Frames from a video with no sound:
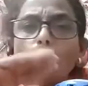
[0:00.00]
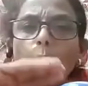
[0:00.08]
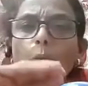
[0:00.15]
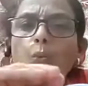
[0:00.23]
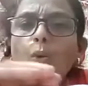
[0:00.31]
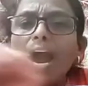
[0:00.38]

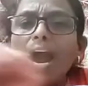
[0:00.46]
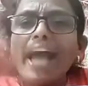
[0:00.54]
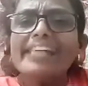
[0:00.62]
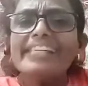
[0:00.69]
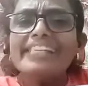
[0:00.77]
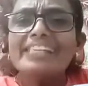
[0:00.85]

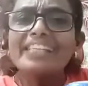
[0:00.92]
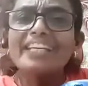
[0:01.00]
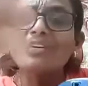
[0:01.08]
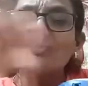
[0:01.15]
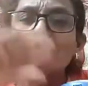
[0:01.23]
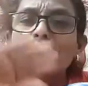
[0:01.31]
white
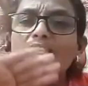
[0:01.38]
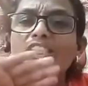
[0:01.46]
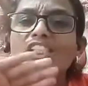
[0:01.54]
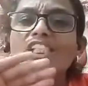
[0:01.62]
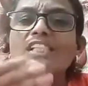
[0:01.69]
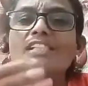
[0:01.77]
thing
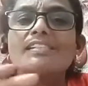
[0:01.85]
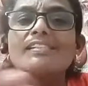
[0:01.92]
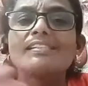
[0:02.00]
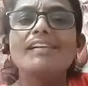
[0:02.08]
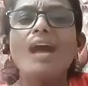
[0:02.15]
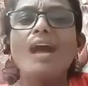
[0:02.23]
which is
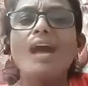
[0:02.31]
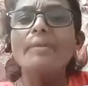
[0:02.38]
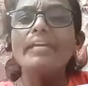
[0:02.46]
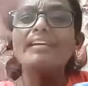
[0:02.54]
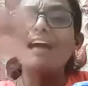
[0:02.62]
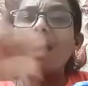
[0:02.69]

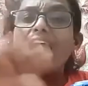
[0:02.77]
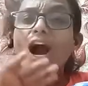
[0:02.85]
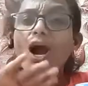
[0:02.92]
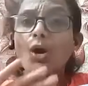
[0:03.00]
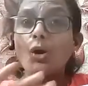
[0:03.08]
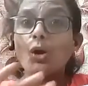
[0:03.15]
coming
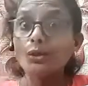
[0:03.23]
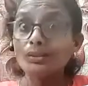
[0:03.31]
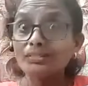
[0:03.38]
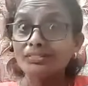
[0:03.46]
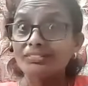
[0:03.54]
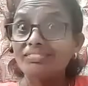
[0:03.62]
out?
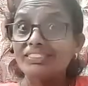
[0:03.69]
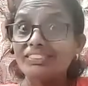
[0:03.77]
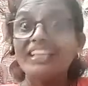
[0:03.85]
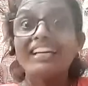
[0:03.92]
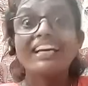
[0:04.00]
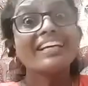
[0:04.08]

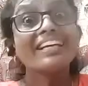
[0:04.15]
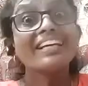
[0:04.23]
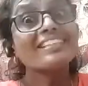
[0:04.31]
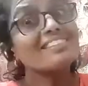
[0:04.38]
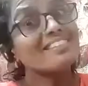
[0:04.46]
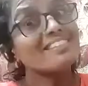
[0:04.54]

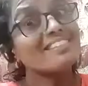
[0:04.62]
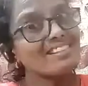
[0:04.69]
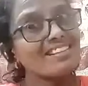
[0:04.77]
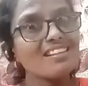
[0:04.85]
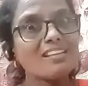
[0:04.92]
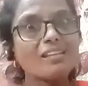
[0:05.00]
It's
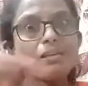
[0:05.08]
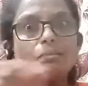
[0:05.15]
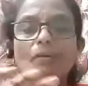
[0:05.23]
steam.